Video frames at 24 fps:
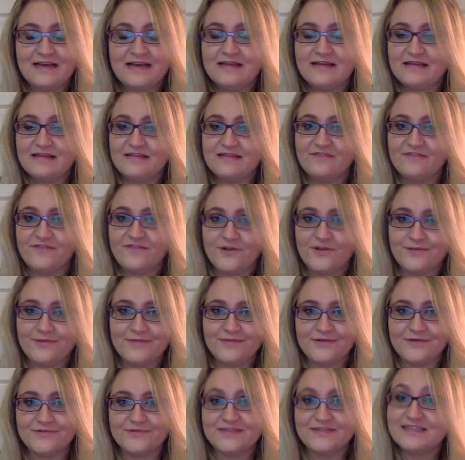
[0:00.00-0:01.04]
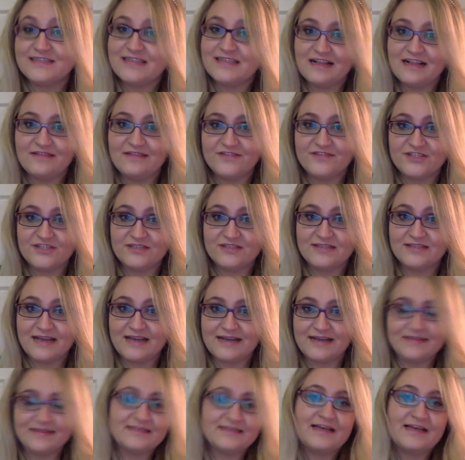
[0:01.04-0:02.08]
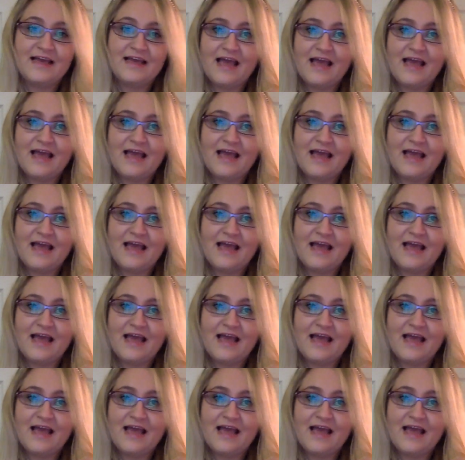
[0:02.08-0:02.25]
that the film used television sets